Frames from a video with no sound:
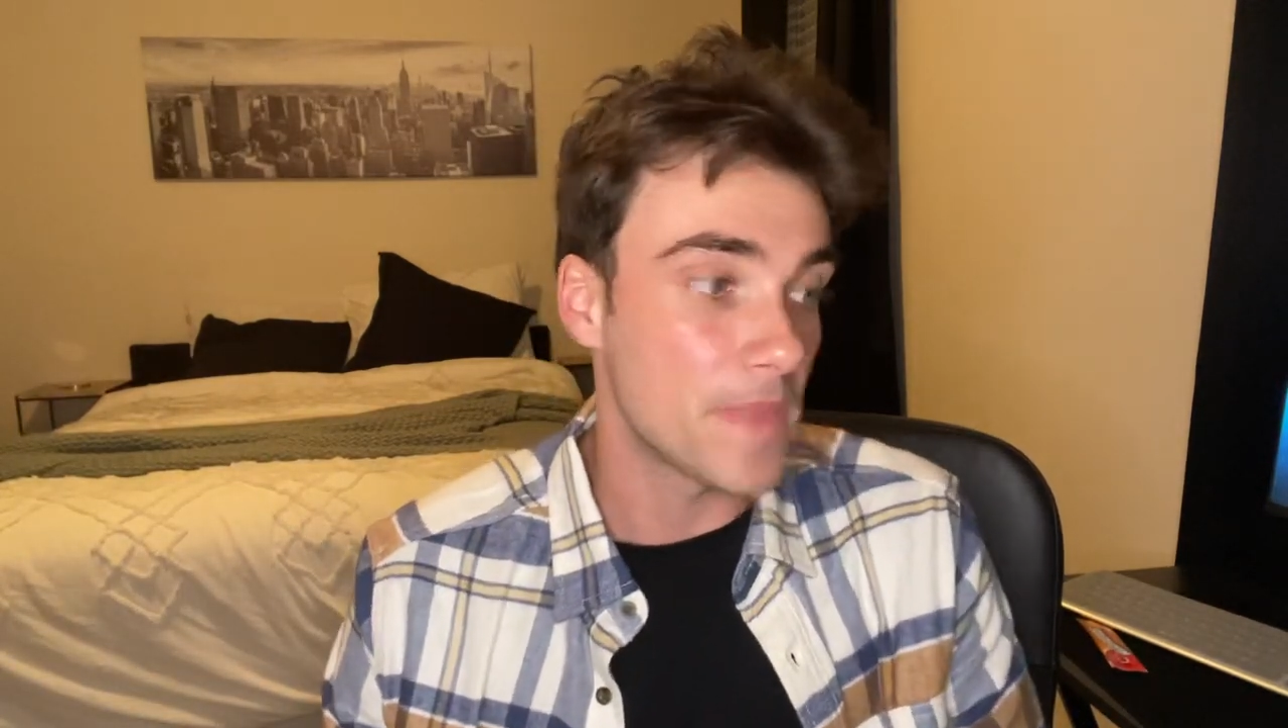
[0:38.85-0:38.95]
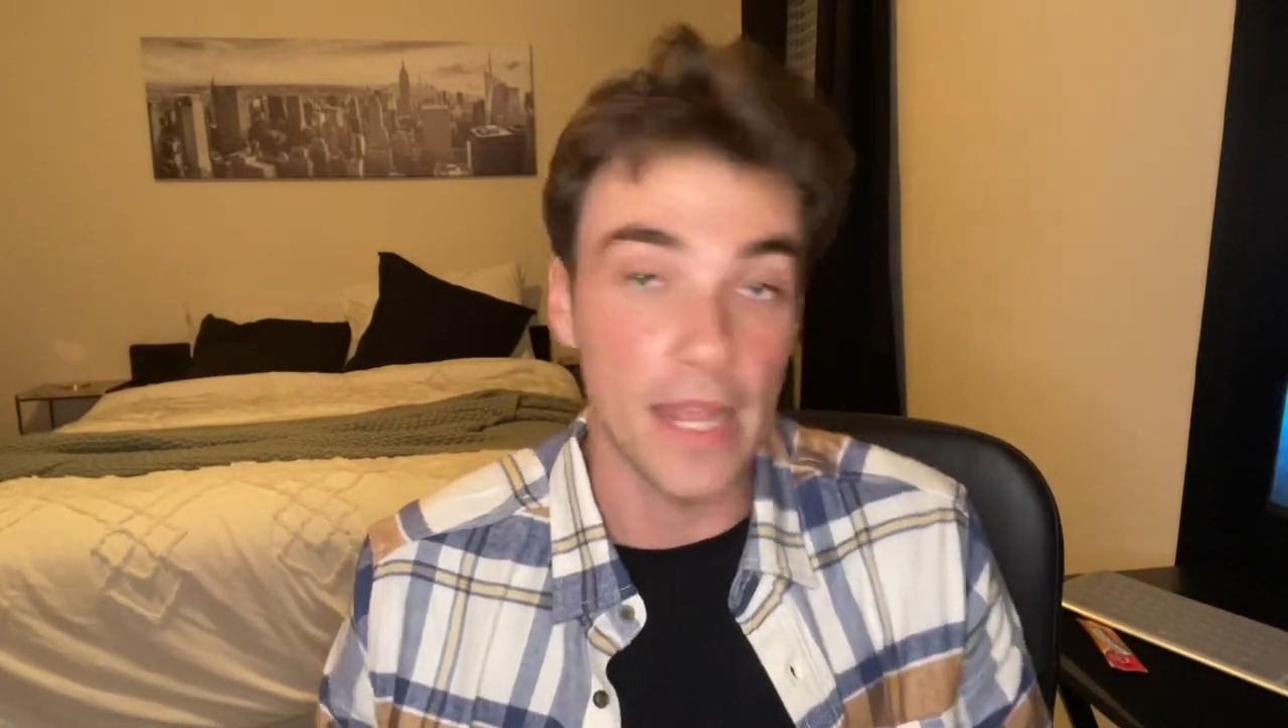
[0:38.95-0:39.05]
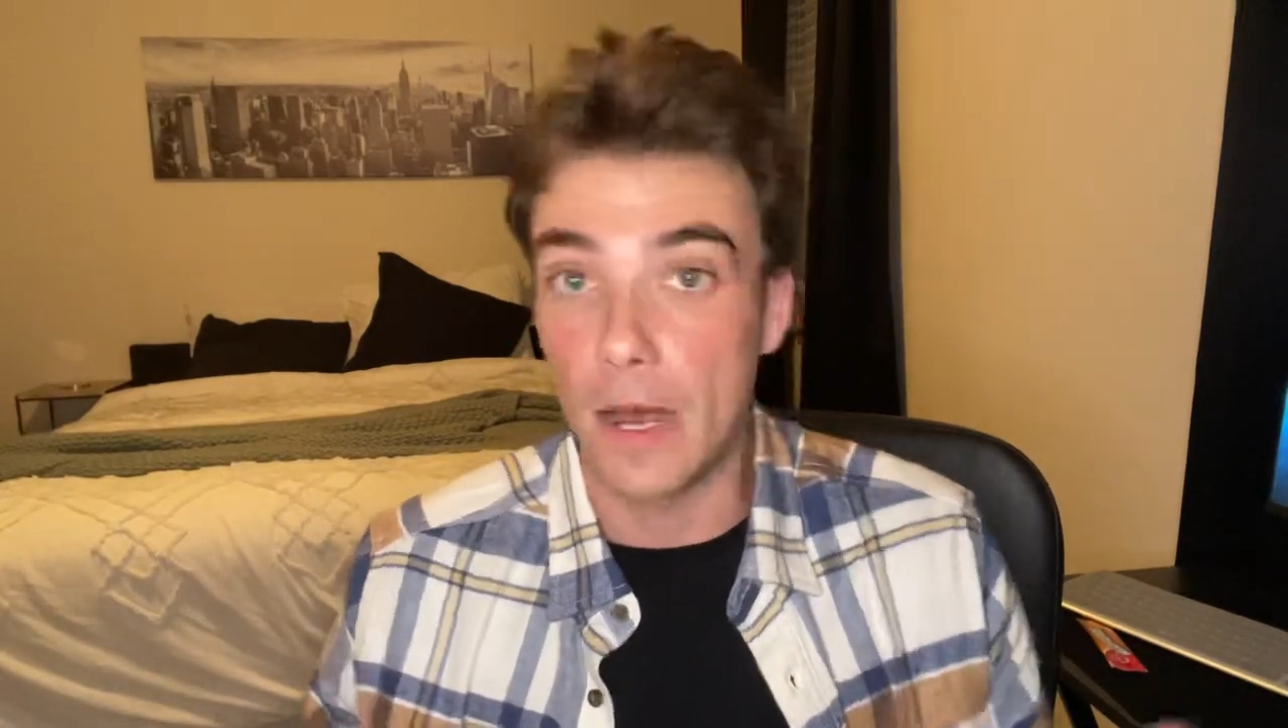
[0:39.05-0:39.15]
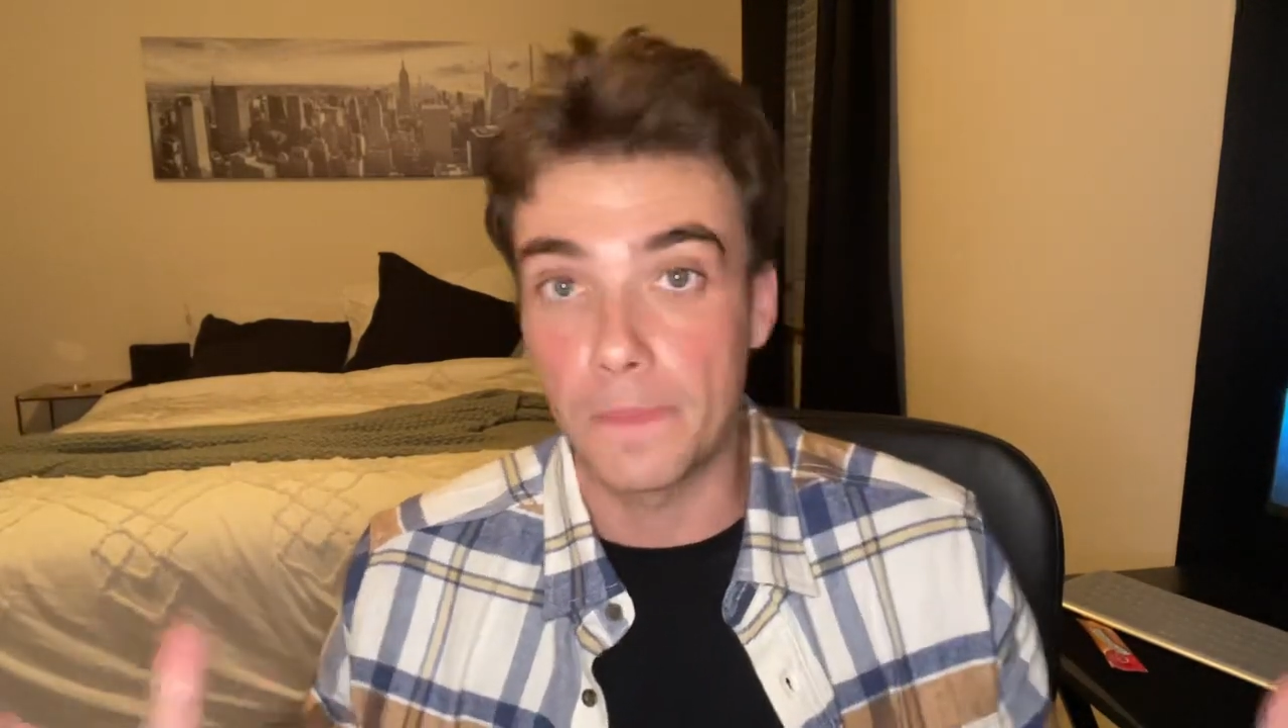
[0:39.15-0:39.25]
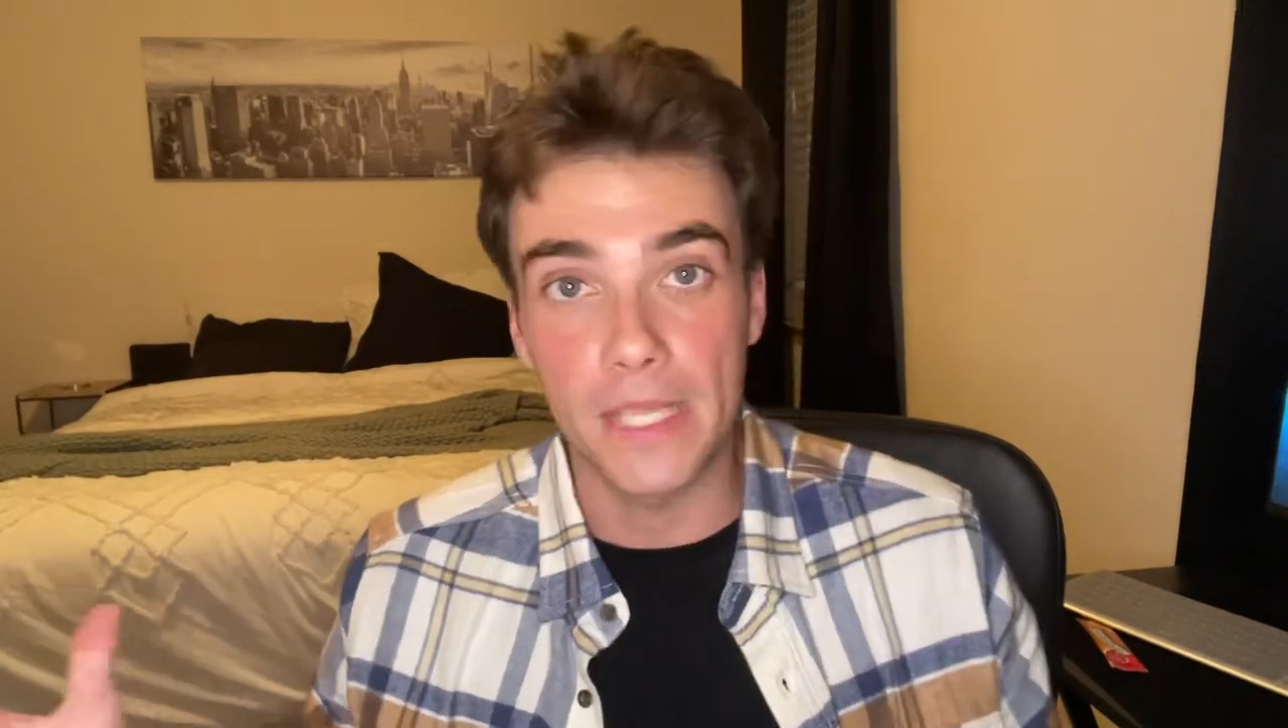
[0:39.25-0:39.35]

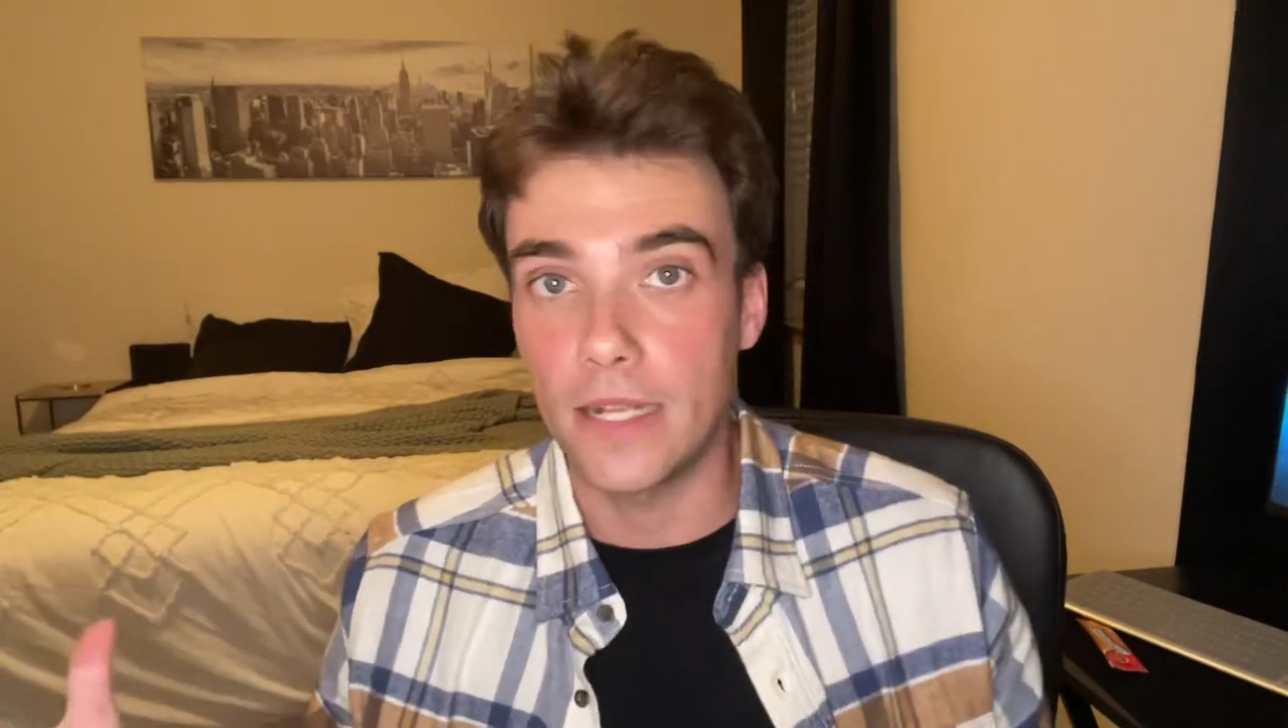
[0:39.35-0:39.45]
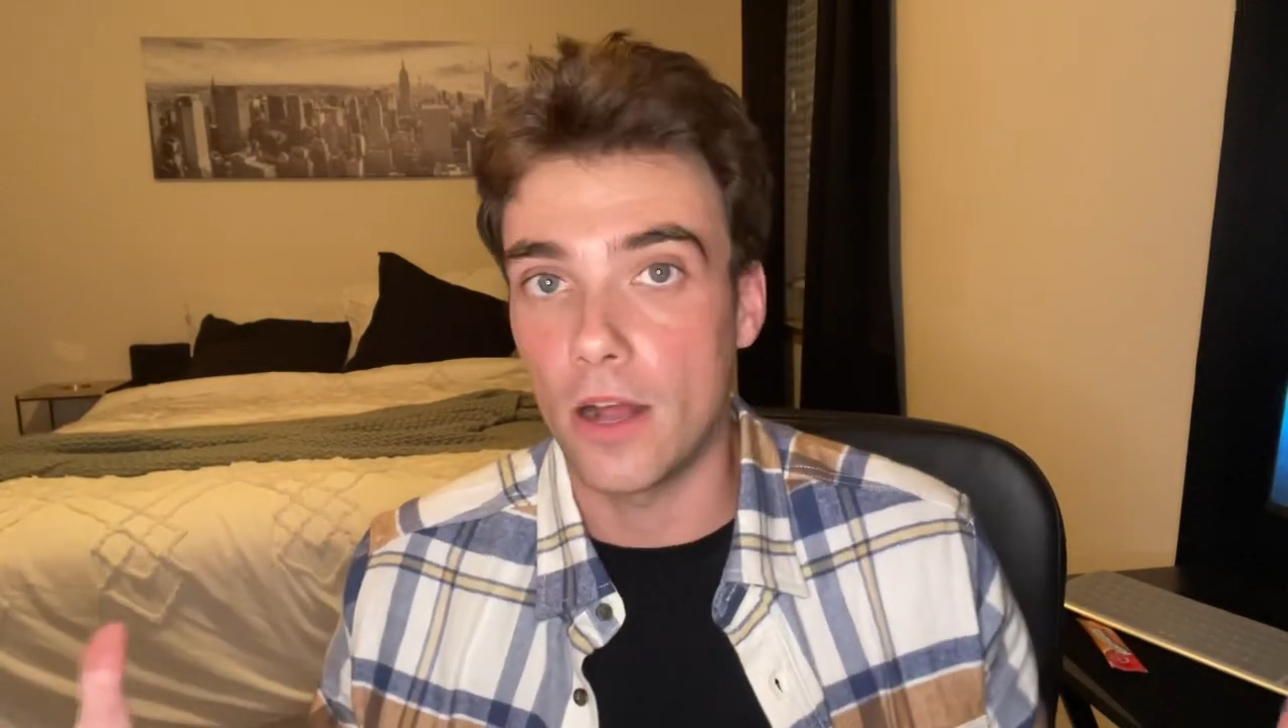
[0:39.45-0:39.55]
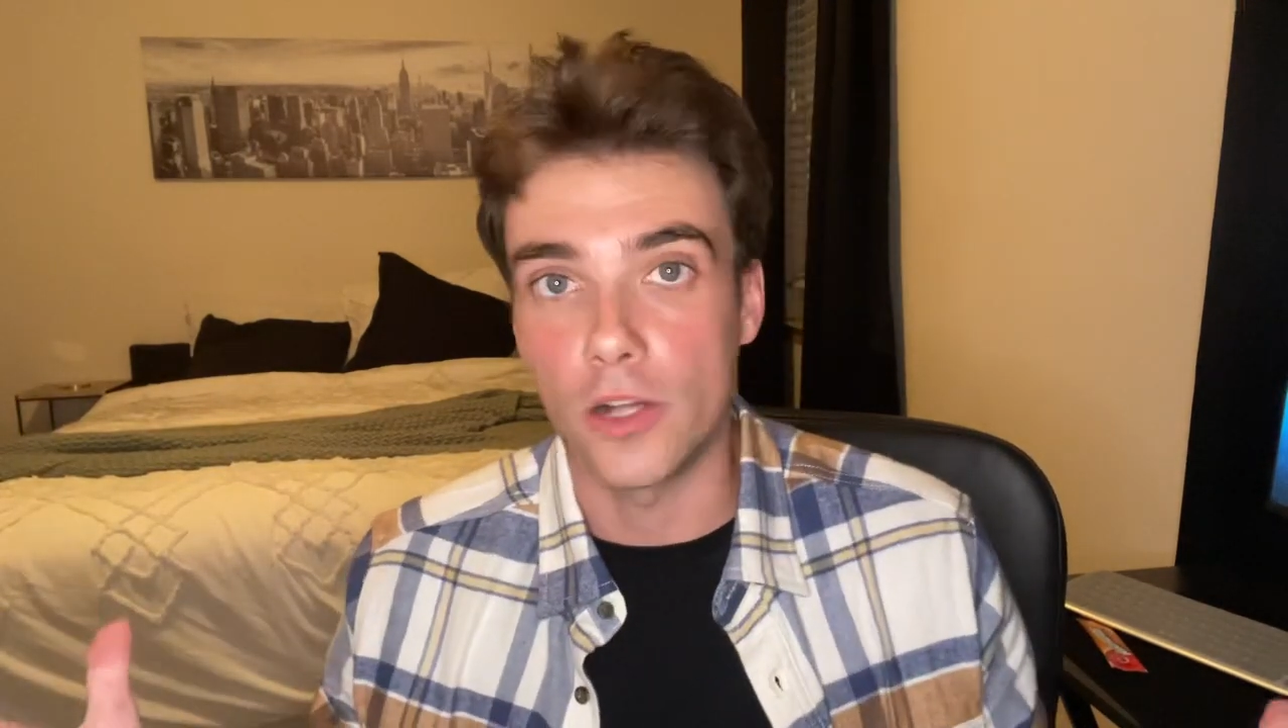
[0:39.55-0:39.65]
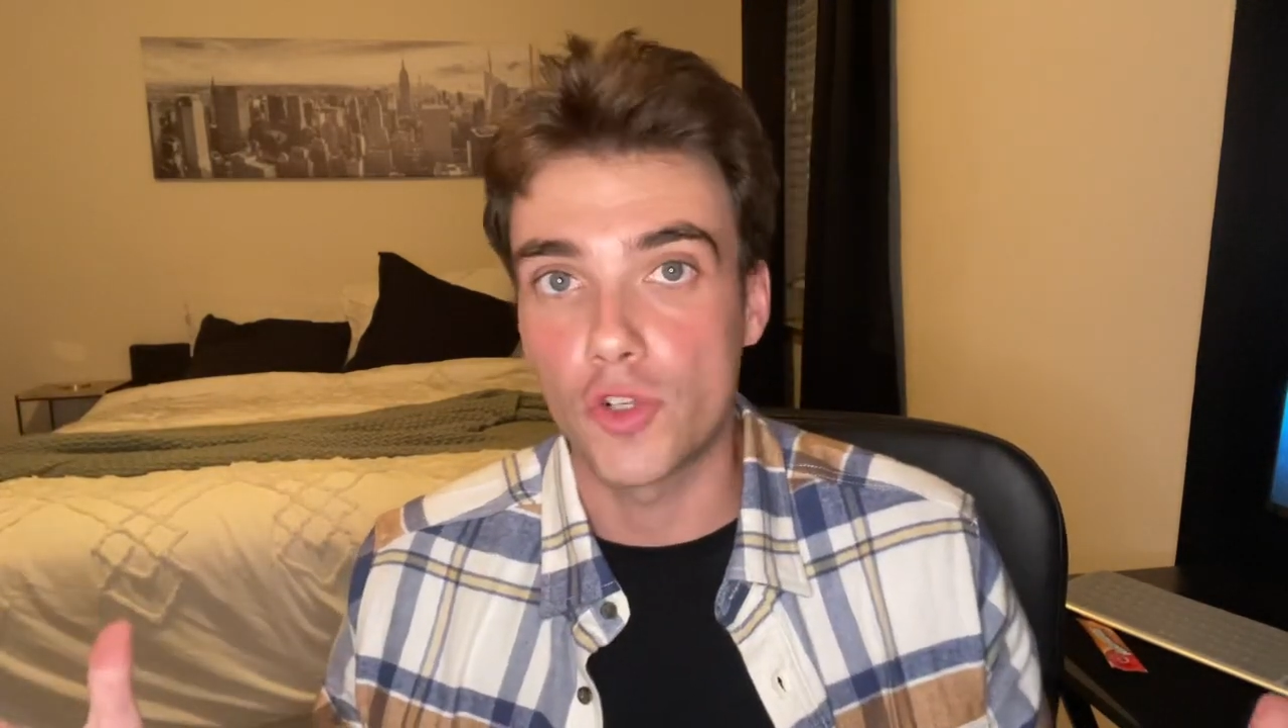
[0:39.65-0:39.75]
update on